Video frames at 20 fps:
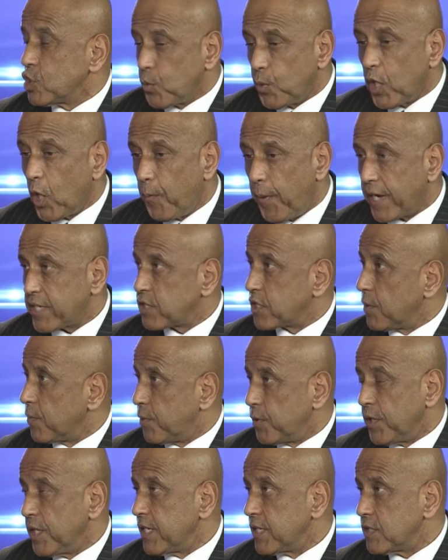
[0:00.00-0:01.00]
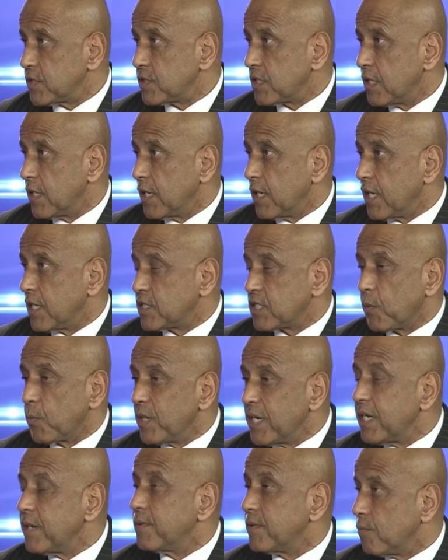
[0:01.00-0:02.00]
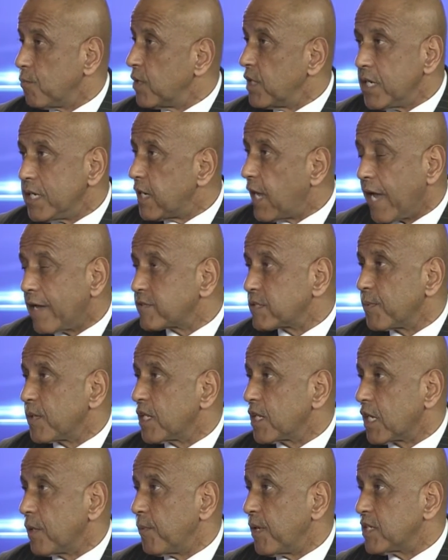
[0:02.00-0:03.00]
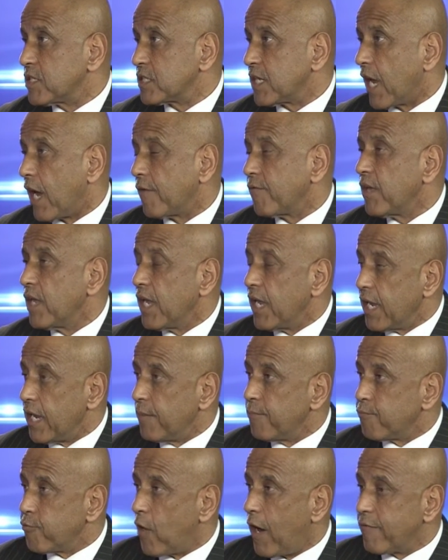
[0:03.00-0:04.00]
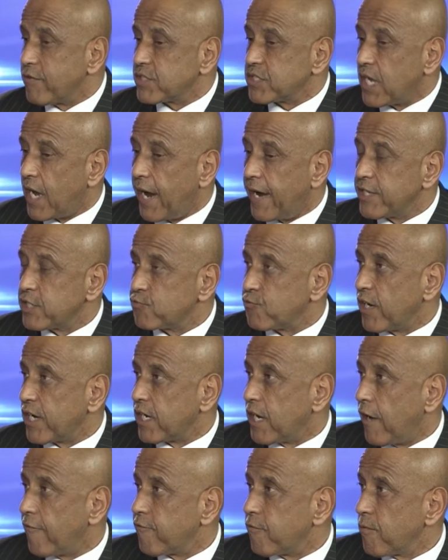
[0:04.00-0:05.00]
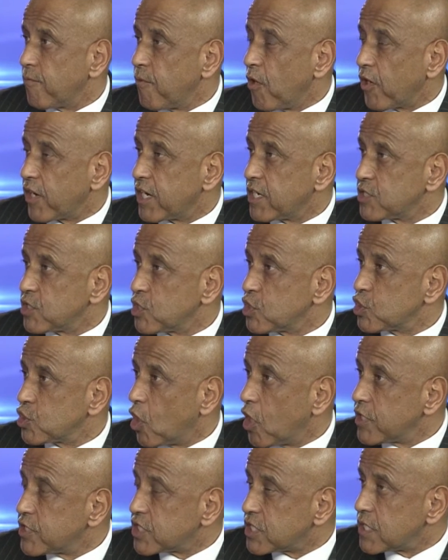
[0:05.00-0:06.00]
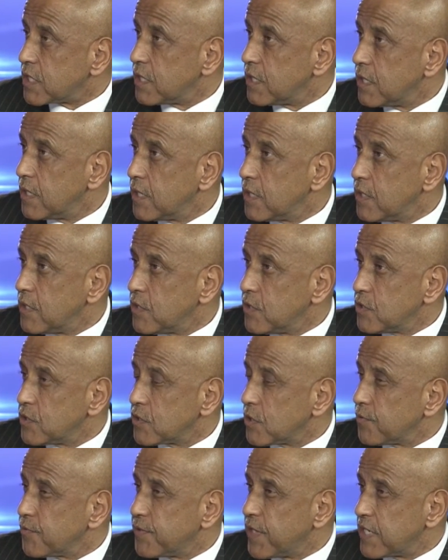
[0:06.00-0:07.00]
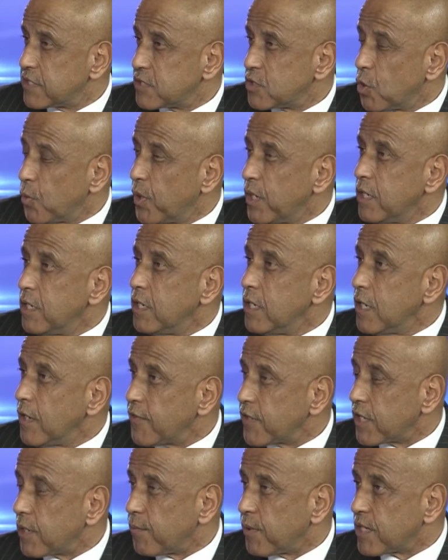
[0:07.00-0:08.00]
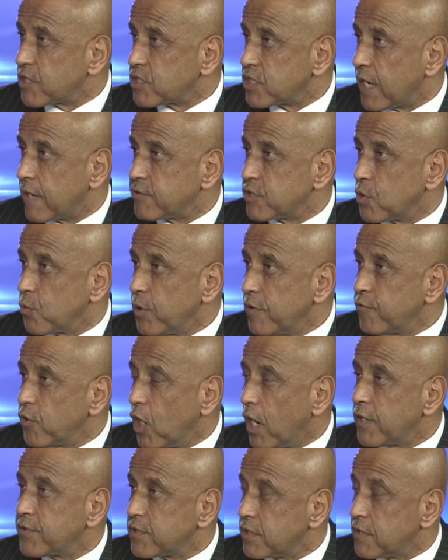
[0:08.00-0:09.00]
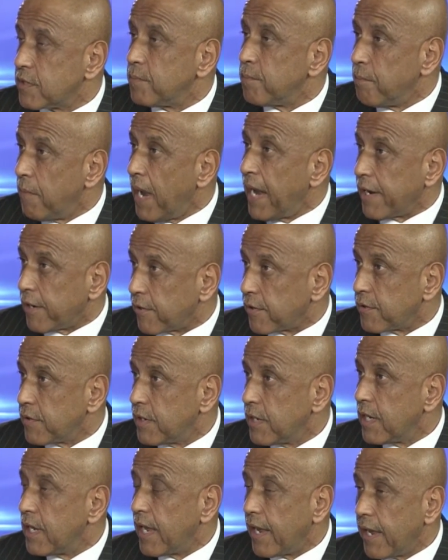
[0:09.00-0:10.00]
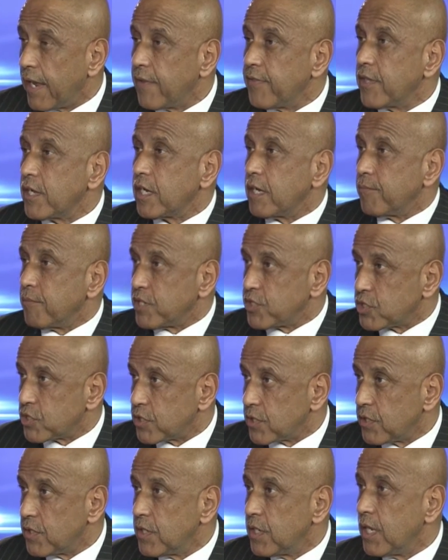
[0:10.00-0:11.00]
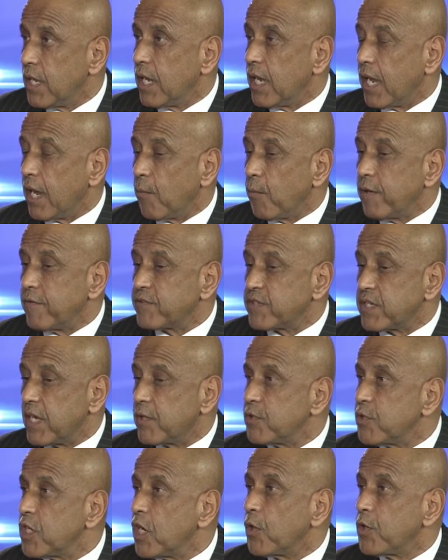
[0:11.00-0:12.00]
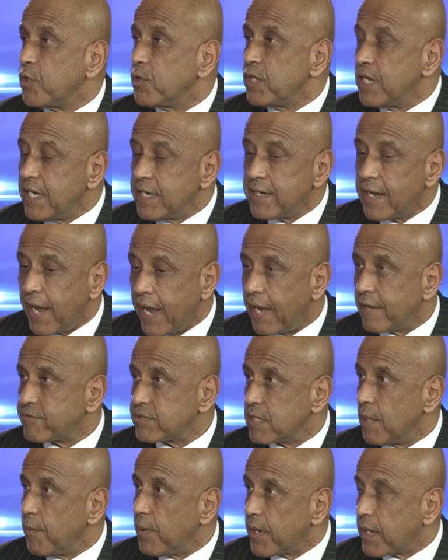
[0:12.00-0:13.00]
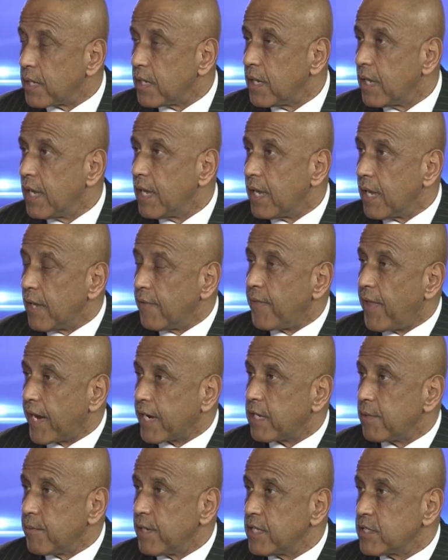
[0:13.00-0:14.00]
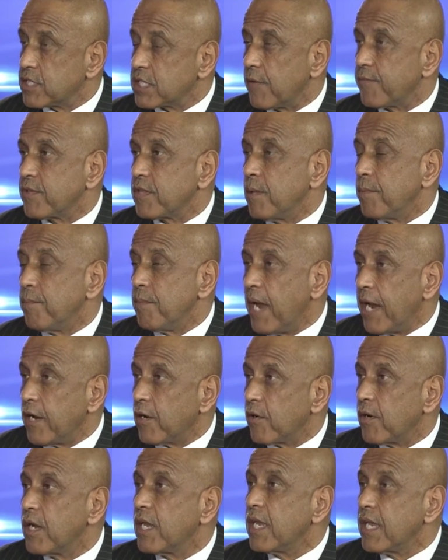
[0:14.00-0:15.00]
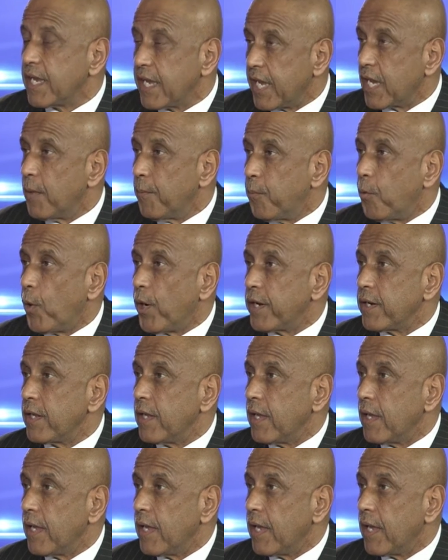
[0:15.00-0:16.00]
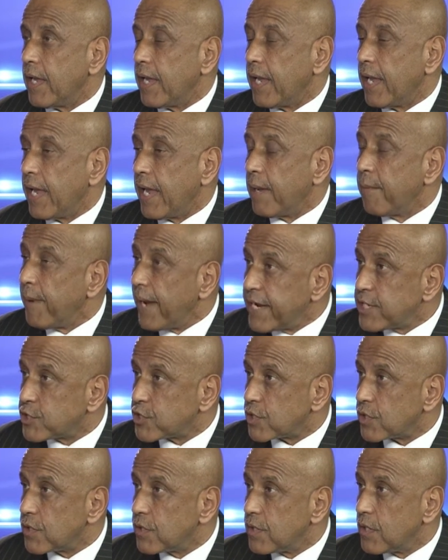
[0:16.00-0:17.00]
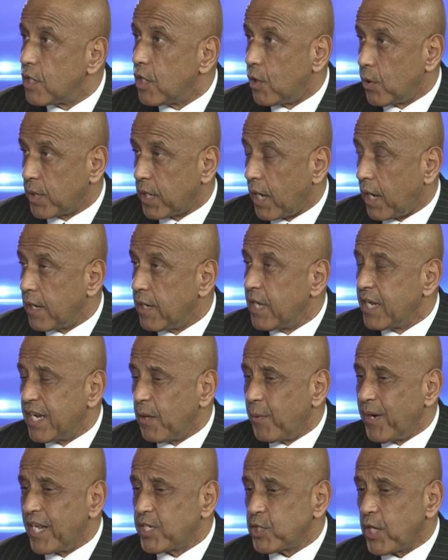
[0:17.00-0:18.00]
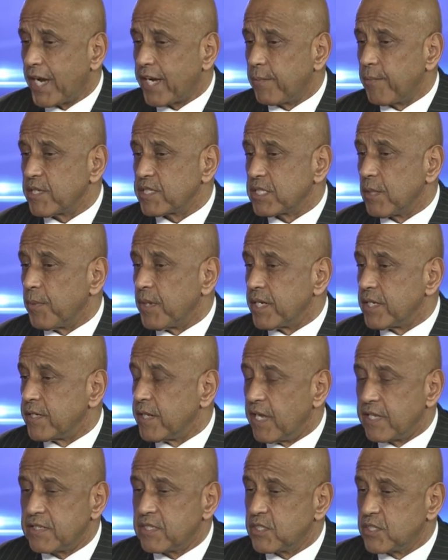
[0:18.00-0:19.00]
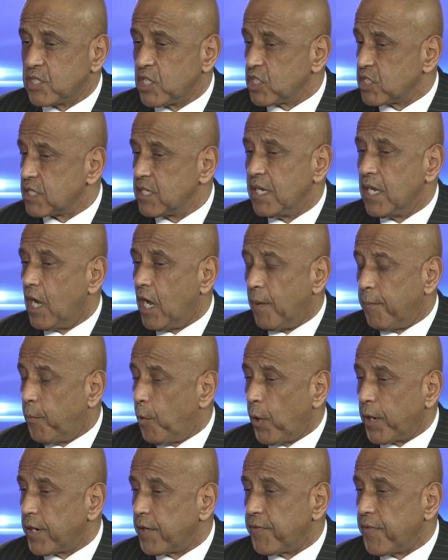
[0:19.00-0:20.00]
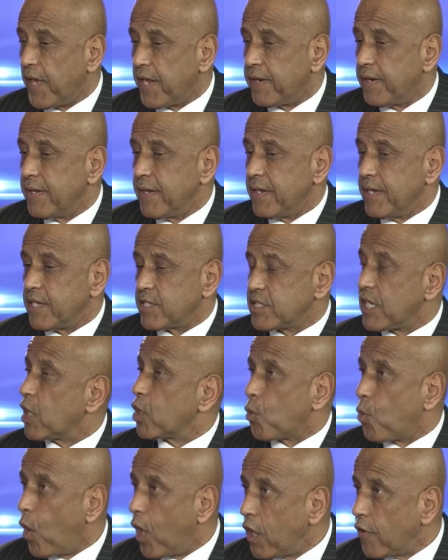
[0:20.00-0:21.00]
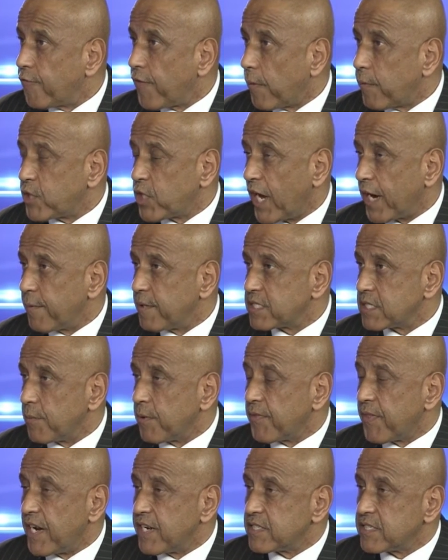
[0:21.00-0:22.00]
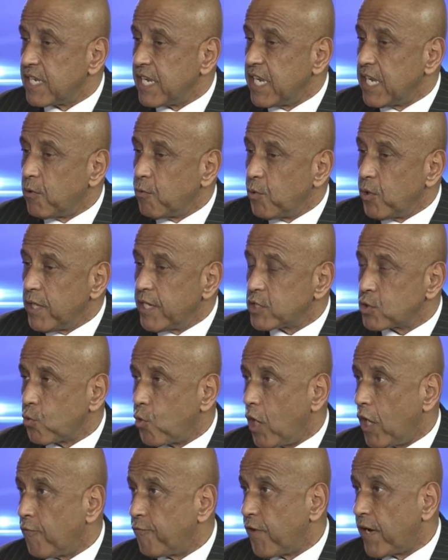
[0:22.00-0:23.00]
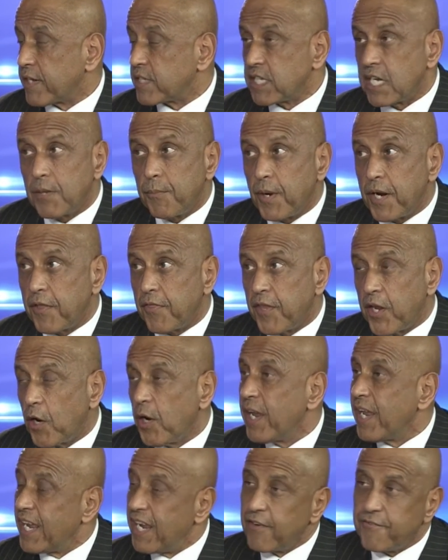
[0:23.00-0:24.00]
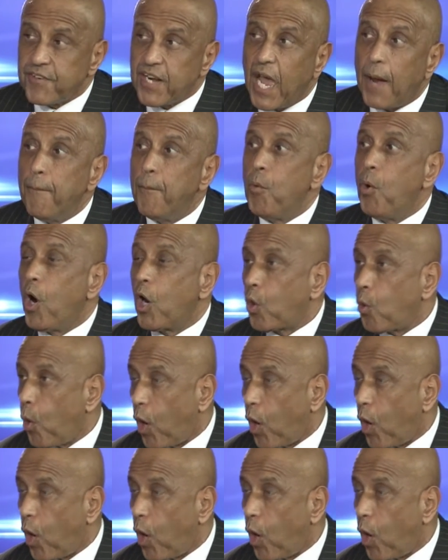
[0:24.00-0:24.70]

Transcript: So we go back to the police and say, we need, we need to have somebody in the command staff. In Providence, the highest ranking African American is a sergeant. So that's nowhere near the command staff. So we've gone to the mayor and the commissioner, and we've said, you know, you need to have somebody in that command staff, and the mayor can appoint a major. Okay, now we're not talking about somebody that's just appointed that is not qualified. We're talking about somebody that is equally as qualified as anybody there, if not more